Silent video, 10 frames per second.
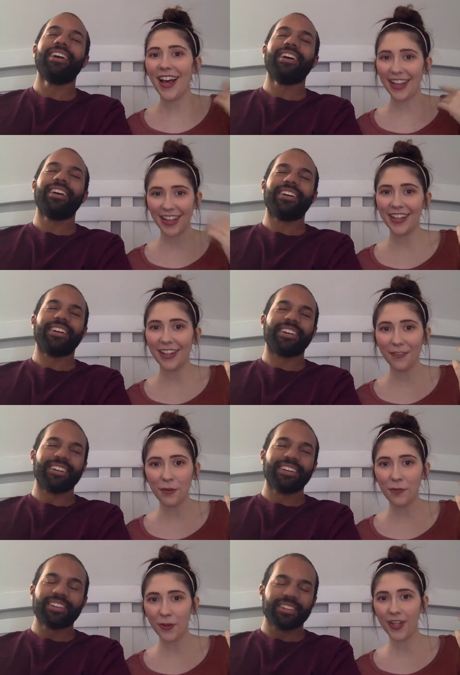Speaker 1: I kind of like
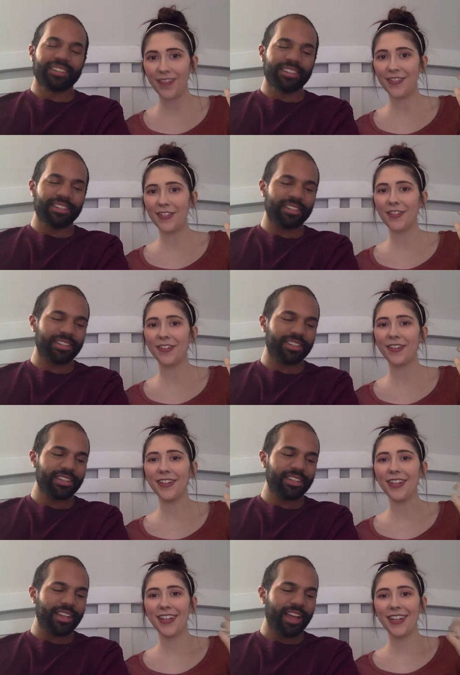it for a boy name
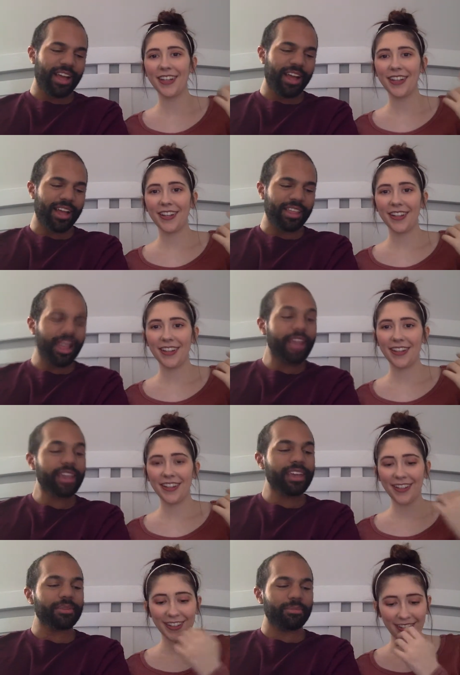too.
Speaker 2: I
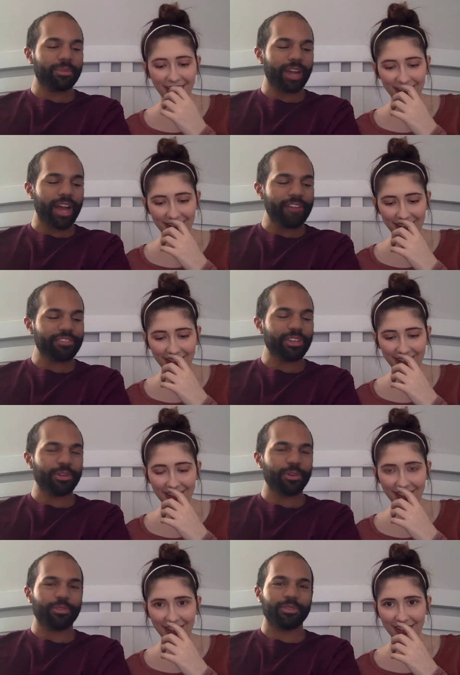like it, but I have to
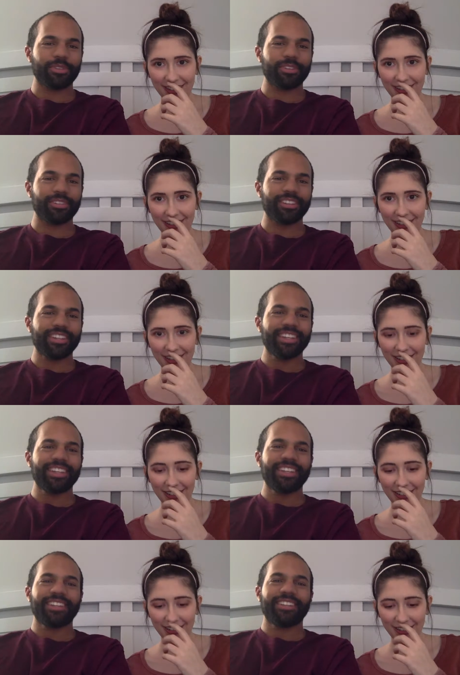go over
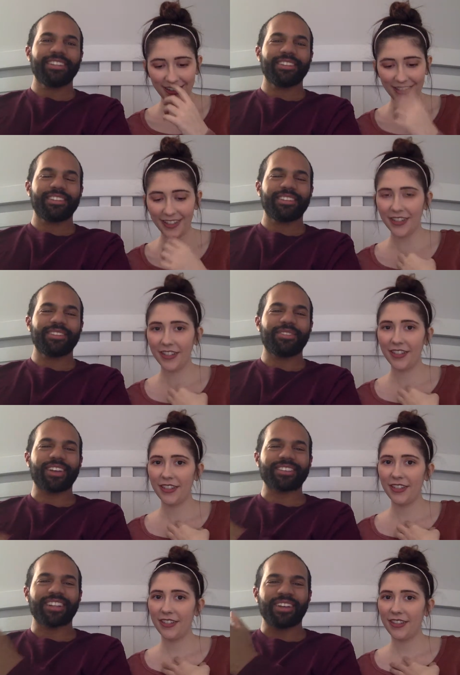the
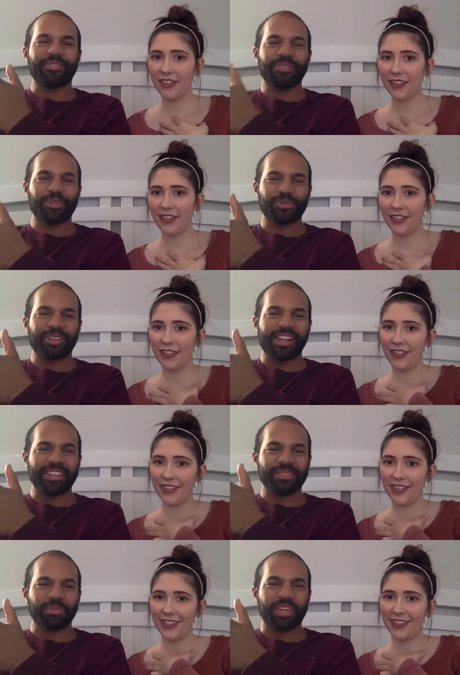fact that I
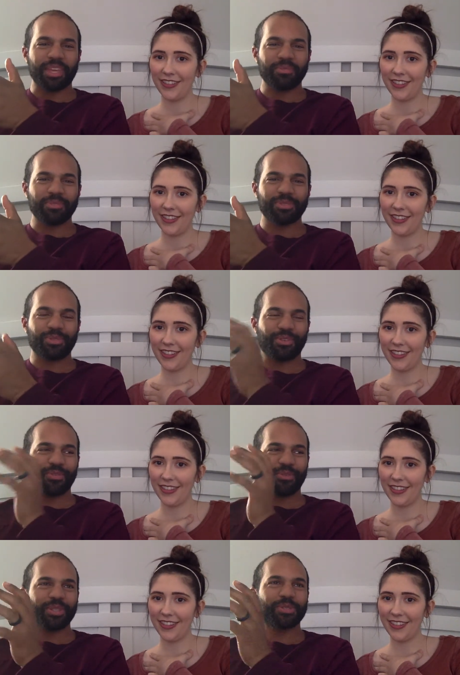visualize memes
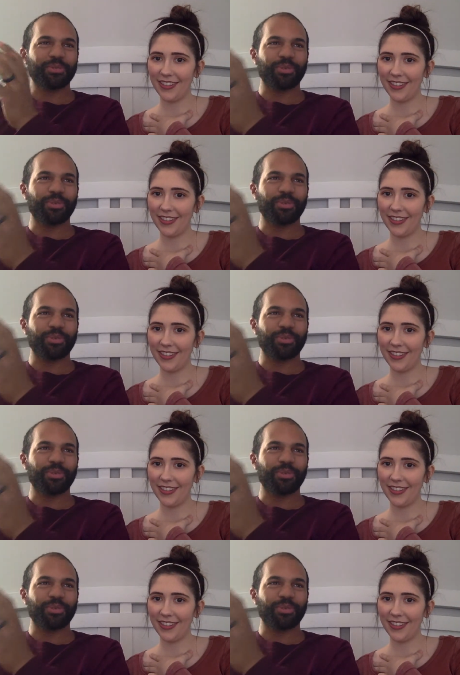of Reese